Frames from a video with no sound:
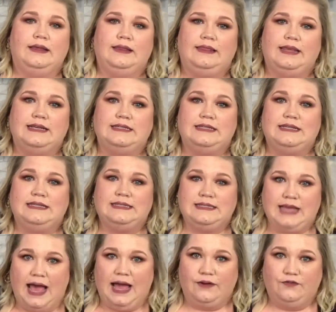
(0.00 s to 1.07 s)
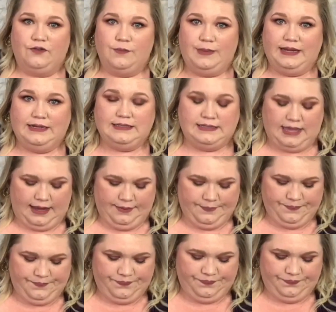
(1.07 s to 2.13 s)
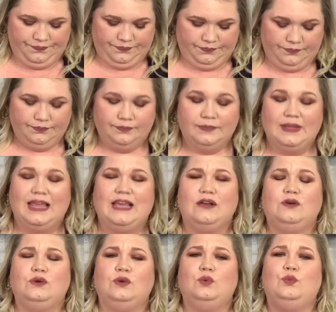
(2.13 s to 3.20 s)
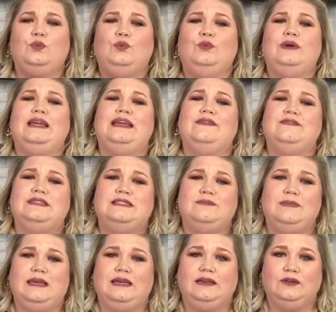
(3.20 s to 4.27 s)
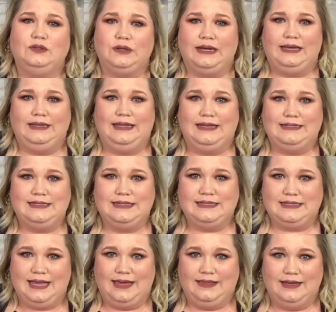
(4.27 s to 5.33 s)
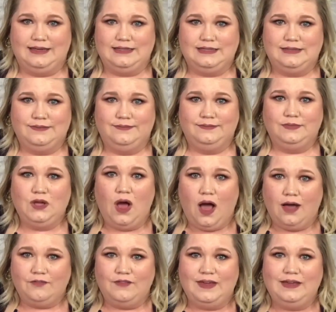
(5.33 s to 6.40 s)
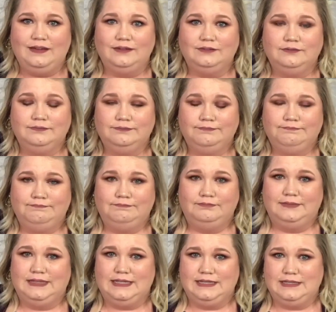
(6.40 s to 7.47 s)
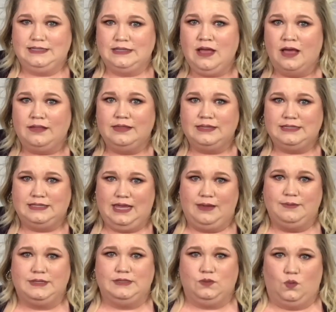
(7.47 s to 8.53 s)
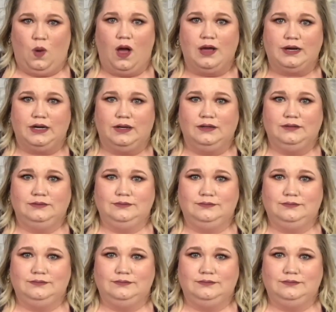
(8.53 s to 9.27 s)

this is sad for me to say. It grieves me greatly to say this. Coffee is not the same as water.